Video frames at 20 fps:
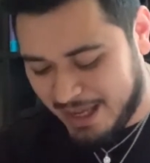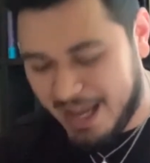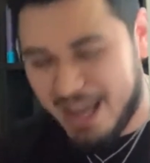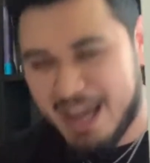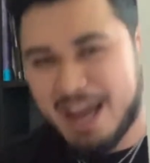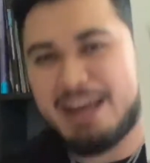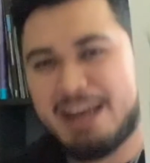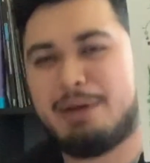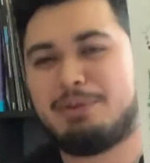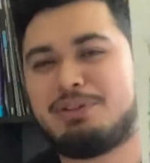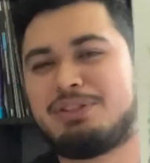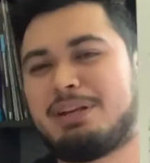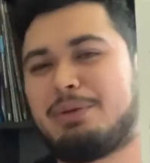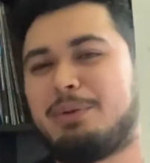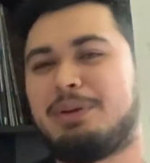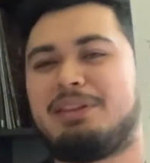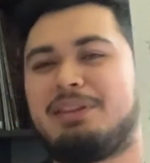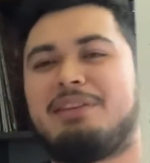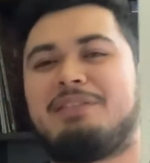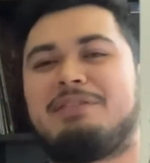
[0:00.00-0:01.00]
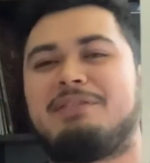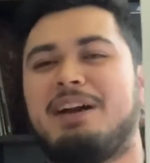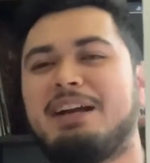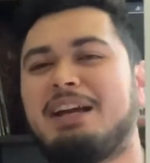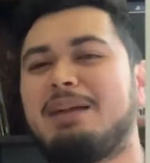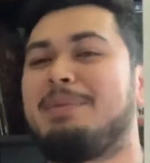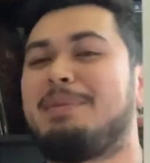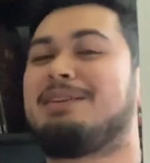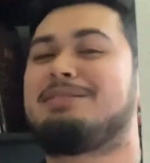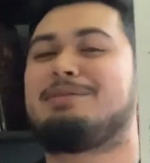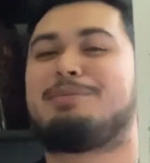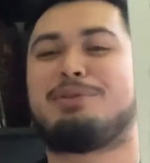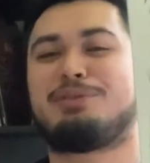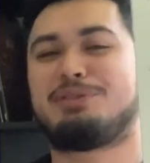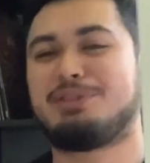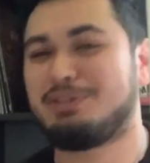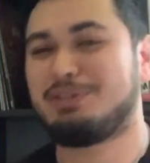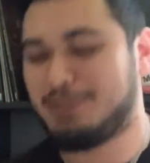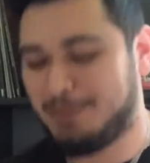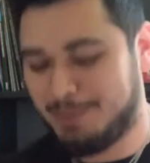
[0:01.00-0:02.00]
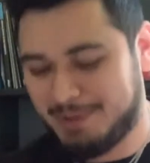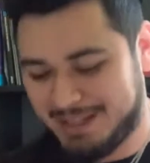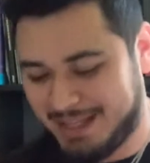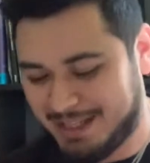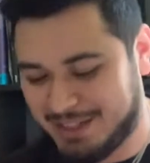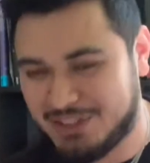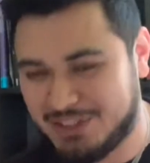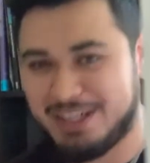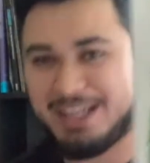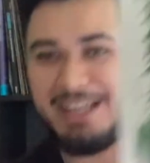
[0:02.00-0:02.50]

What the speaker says: And I was just like, what the fuck am I supposed to do with that shit?